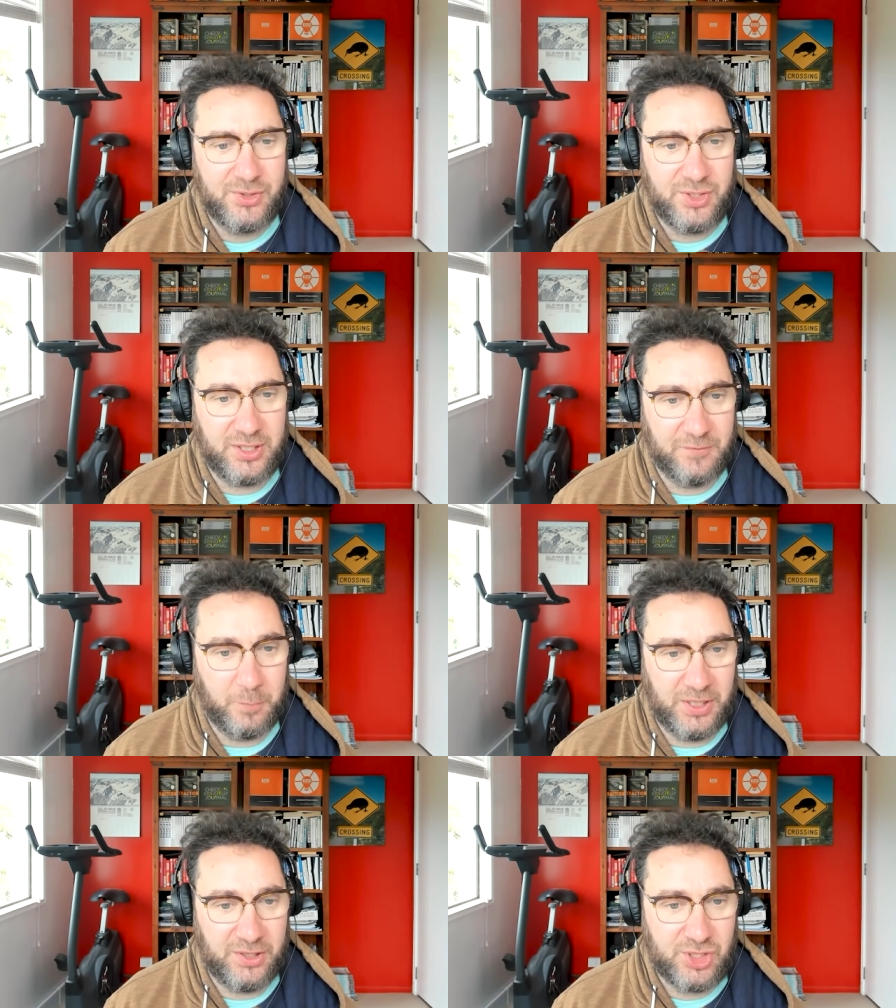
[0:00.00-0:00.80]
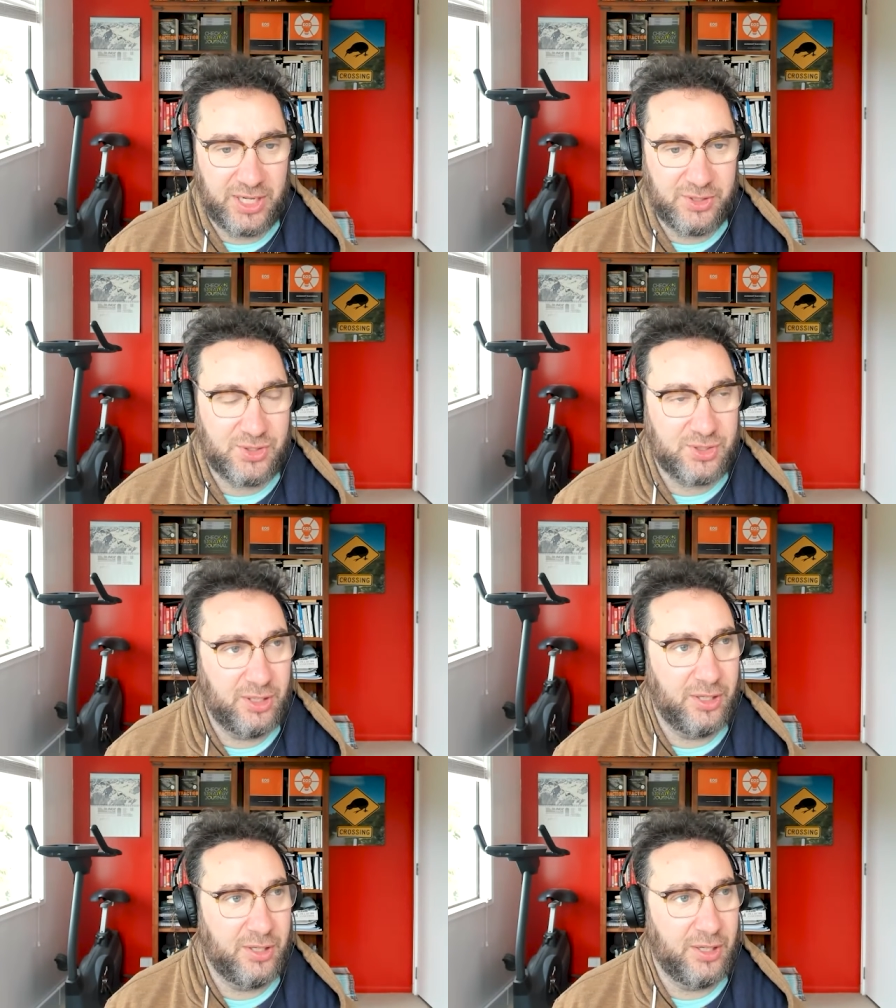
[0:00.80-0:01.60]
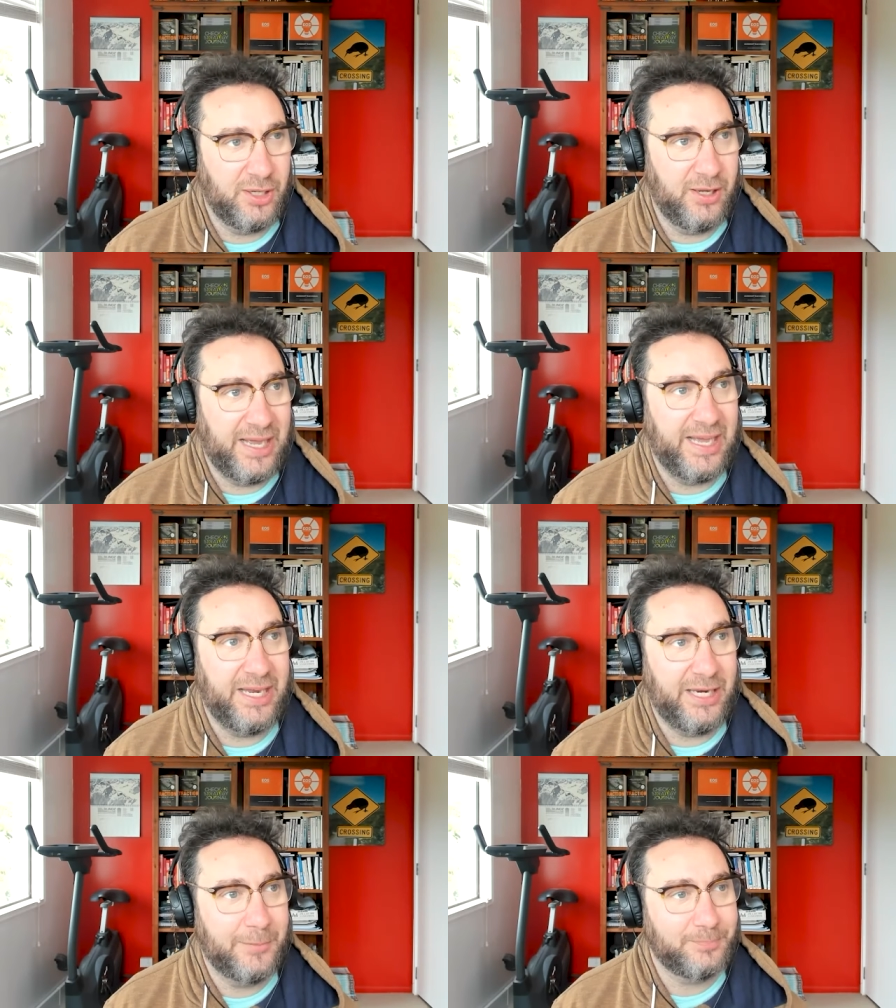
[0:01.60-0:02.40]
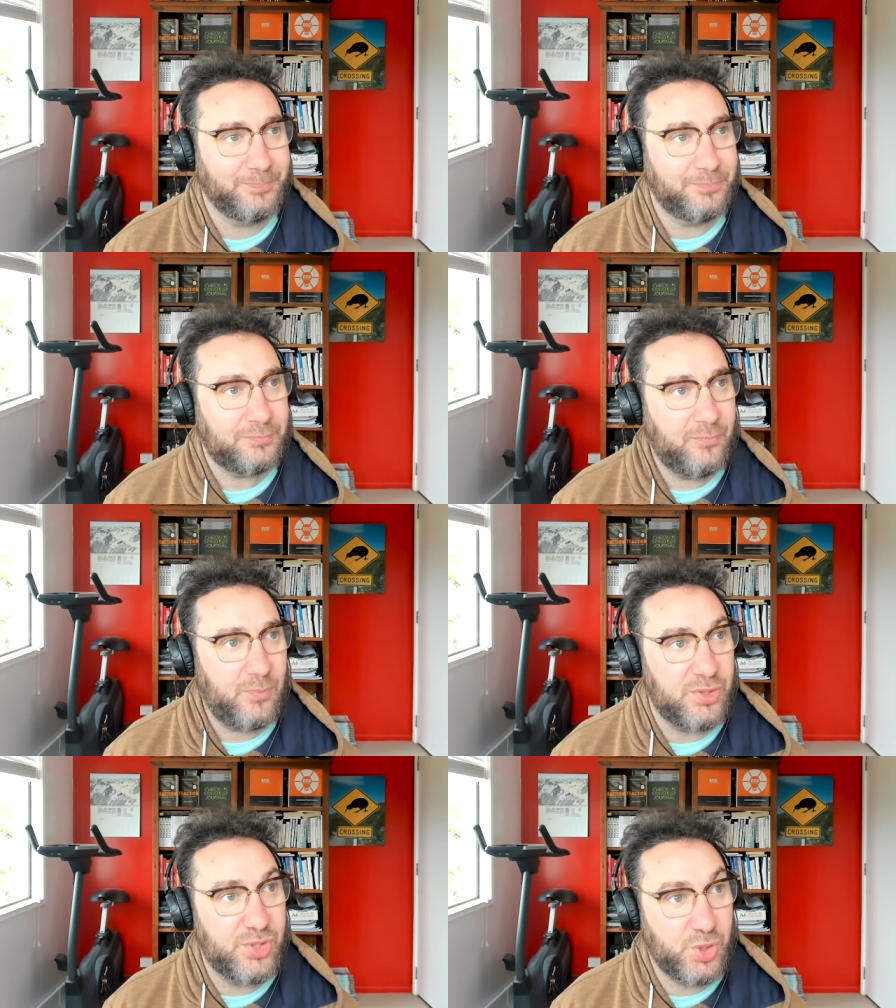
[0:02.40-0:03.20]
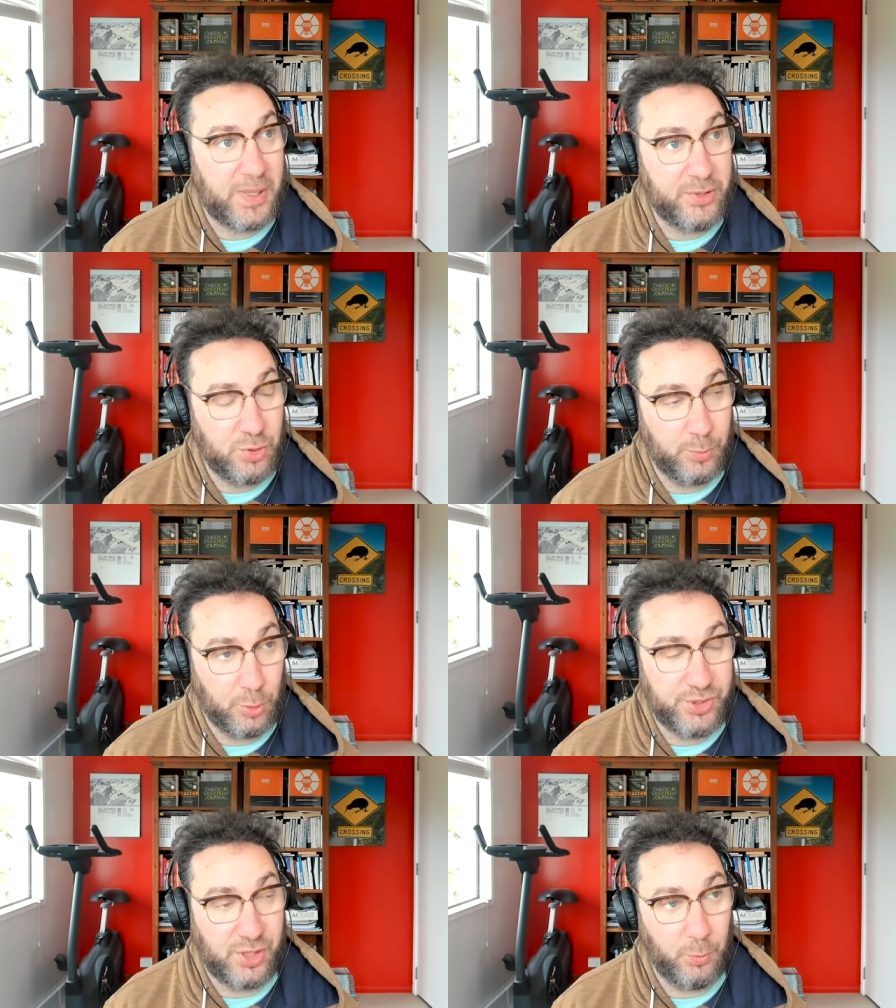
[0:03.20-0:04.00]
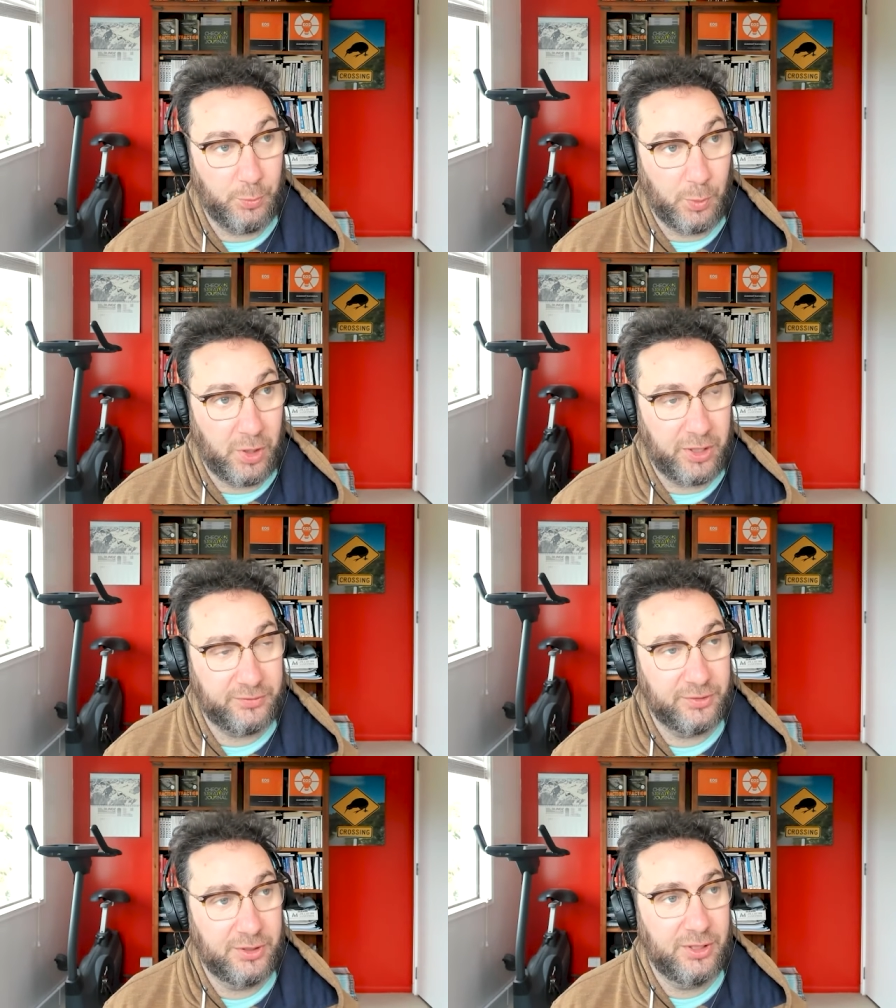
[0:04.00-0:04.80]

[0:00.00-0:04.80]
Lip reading: to give me the chance to, to spend more time with my wife,